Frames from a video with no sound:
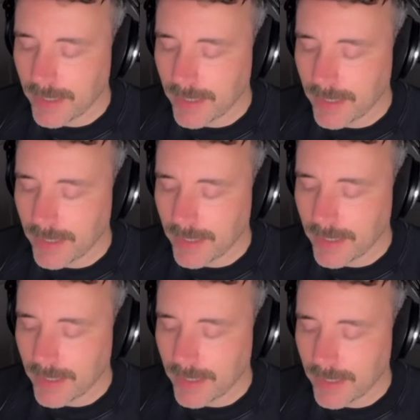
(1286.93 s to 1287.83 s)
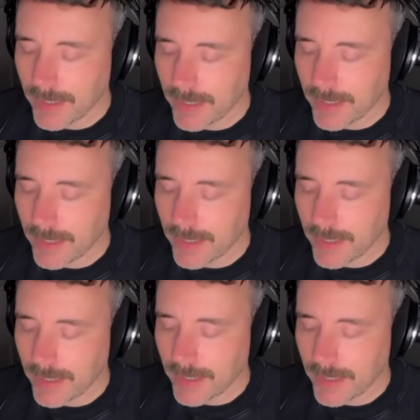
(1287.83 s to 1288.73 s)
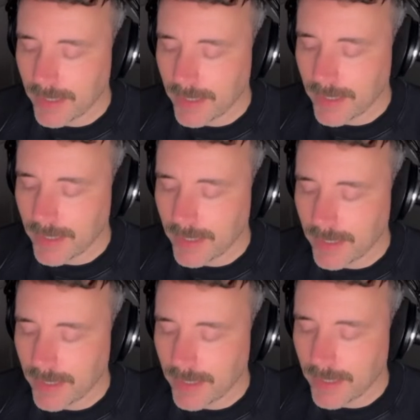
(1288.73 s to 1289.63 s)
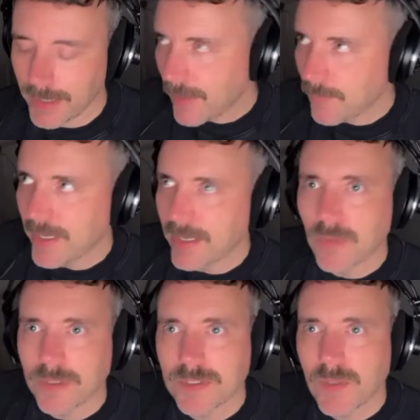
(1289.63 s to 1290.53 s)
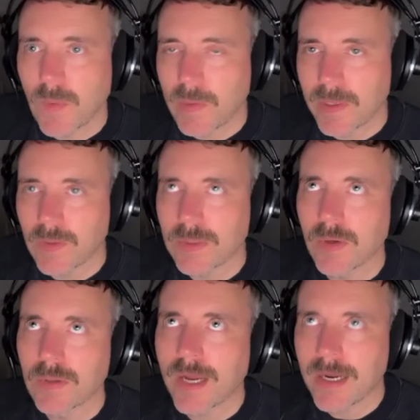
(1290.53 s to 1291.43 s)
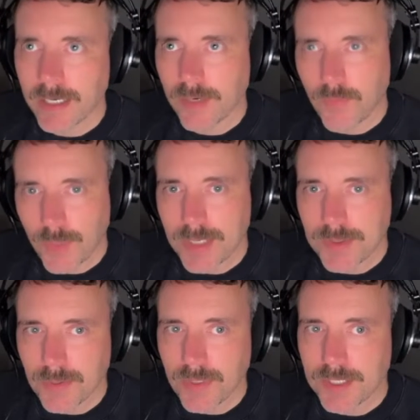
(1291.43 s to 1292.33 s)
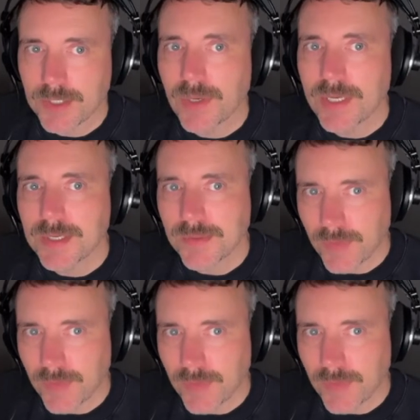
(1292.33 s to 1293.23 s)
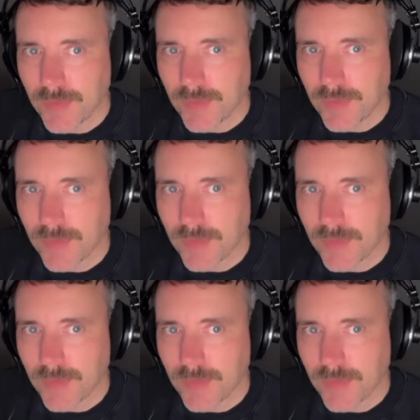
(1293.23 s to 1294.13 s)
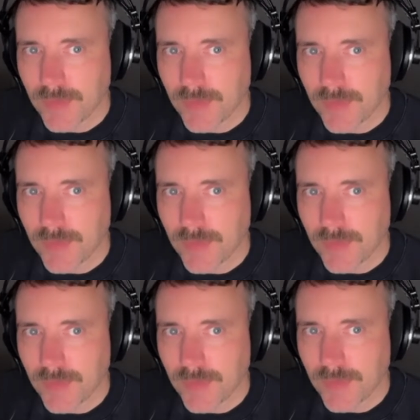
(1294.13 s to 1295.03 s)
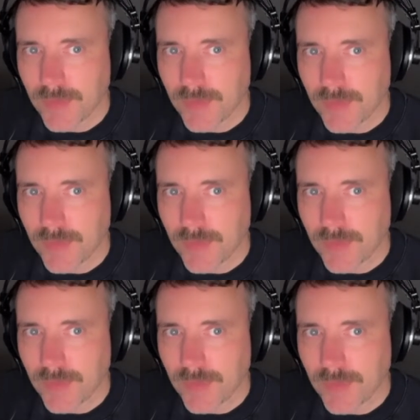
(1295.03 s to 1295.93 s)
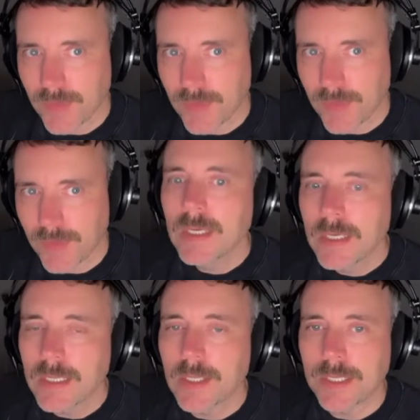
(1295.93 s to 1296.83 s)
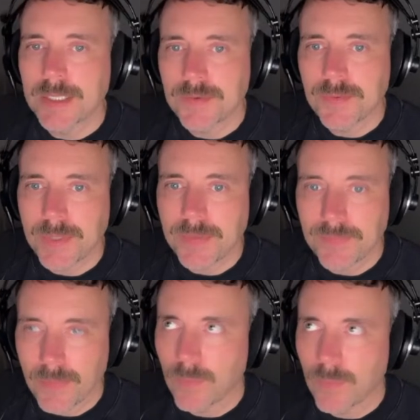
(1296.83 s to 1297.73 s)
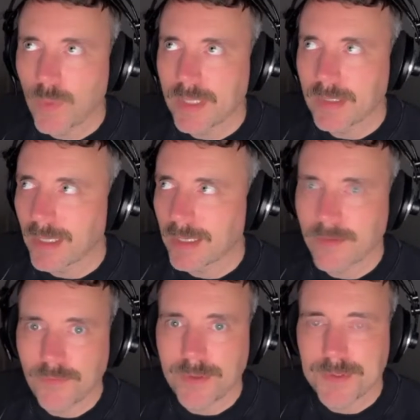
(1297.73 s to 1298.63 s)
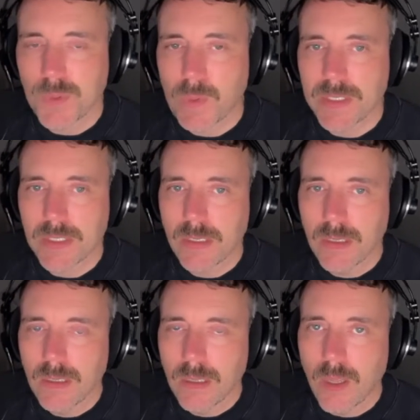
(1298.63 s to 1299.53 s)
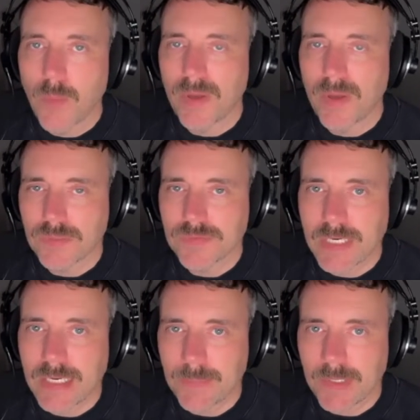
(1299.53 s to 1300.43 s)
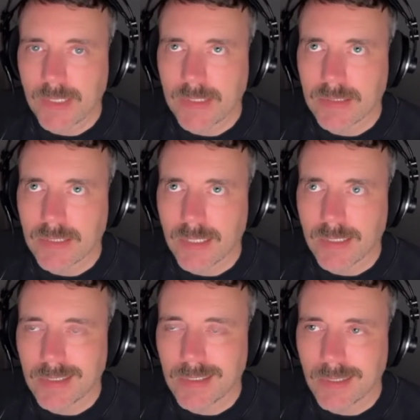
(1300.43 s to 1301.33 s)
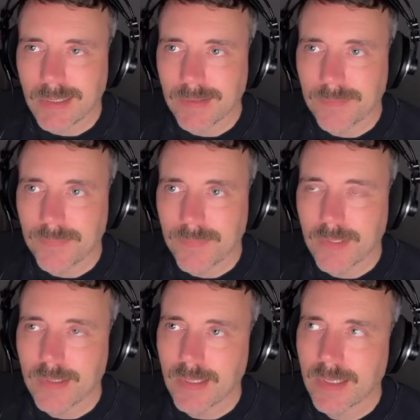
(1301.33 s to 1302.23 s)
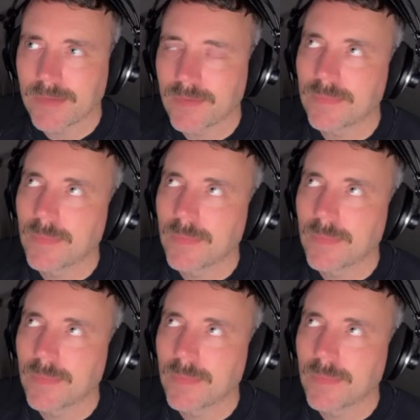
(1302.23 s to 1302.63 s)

I think the Game Assembly and Future Games and Playground Squad, all the higher vocational educations that we have, like 2.5 year educations, and then you get into the industry within like a very short amount of time, and like it's a